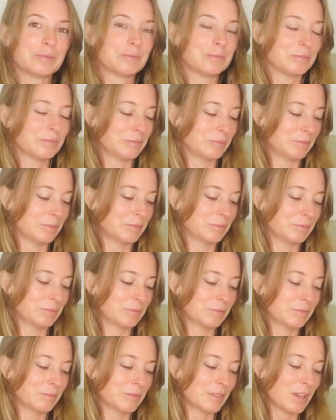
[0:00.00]

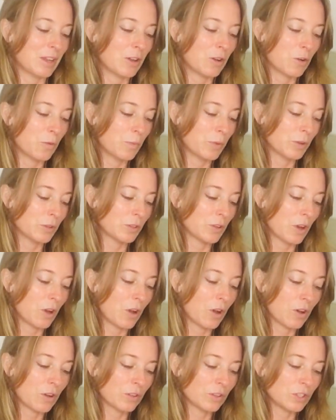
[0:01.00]
I hope you're
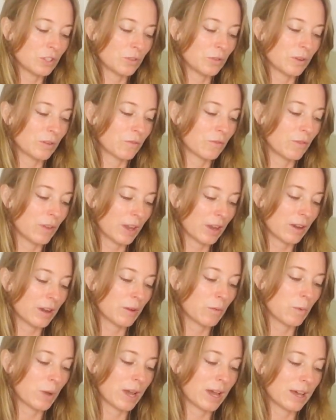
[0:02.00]
all doing very
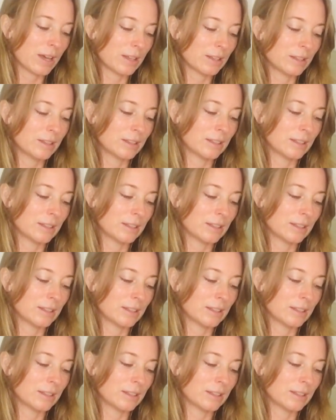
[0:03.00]
well